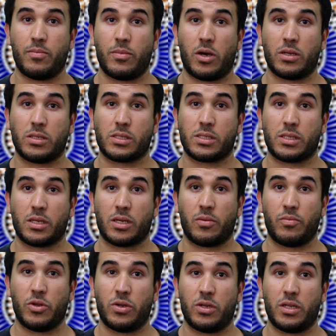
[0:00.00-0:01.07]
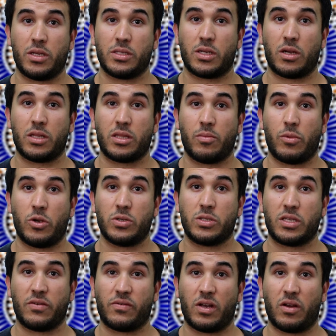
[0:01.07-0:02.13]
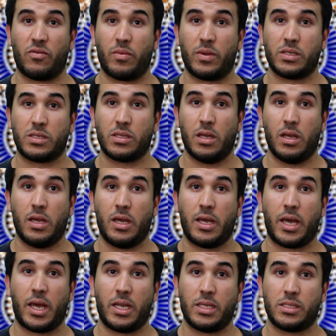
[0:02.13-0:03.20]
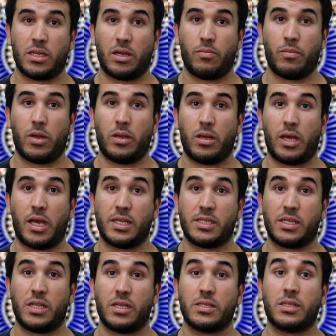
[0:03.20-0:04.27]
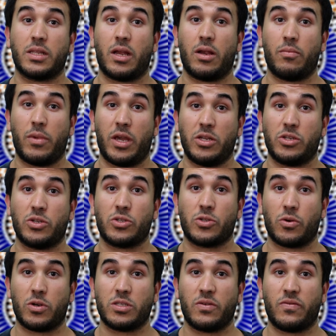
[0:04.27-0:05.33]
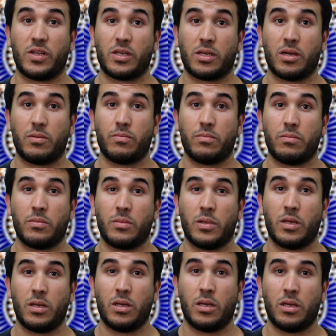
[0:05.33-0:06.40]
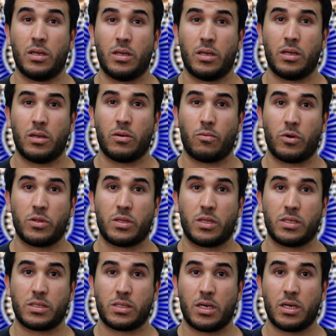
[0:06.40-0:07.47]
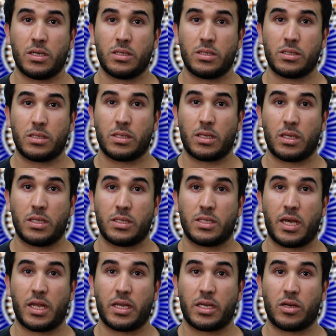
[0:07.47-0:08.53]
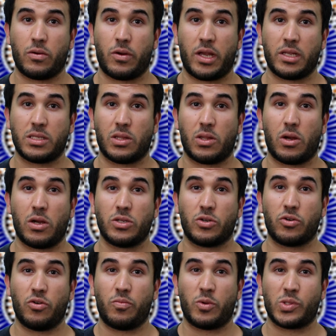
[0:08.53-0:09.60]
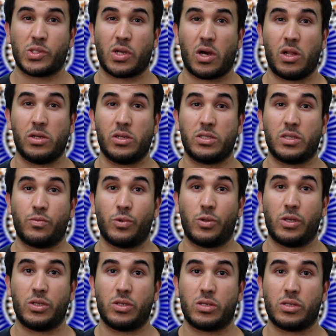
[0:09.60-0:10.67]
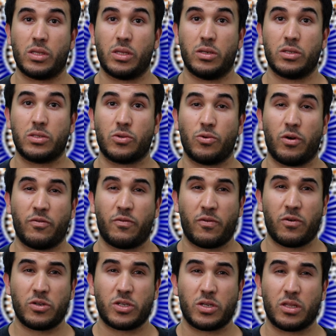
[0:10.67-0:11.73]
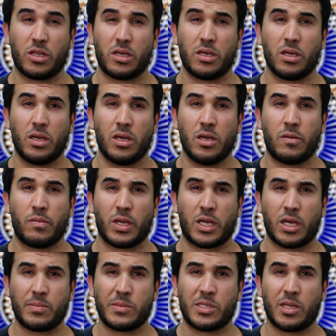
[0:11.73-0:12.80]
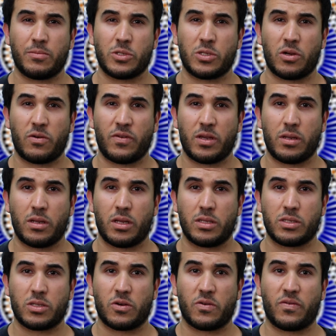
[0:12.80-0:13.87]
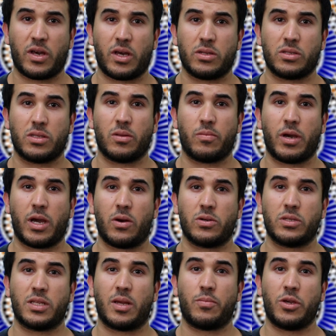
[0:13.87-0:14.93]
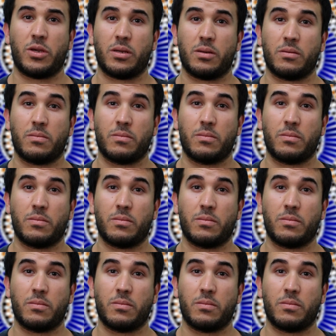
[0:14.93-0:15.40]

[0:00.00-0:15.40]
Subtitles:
mosques and communities are at the mercy of governments, as it is their major source of income. What this does is that it creates a larger group of scholars and religious leaders who unfortunately become subservient and servile to the powers that be.